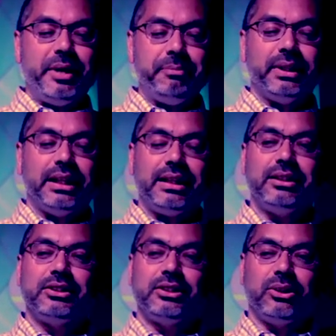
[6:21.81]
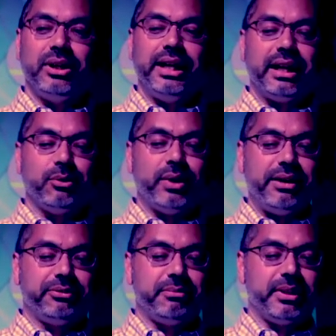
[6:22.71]
people let their story get
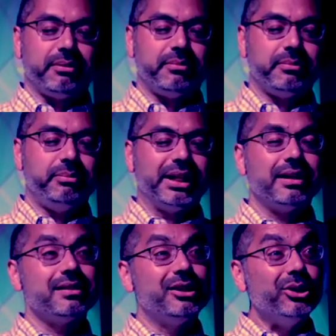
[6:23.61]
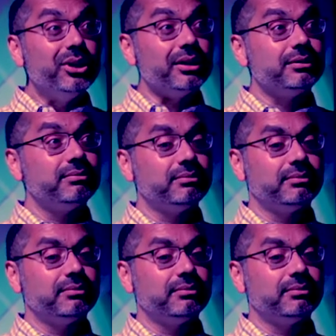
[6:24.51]
away from them because Google,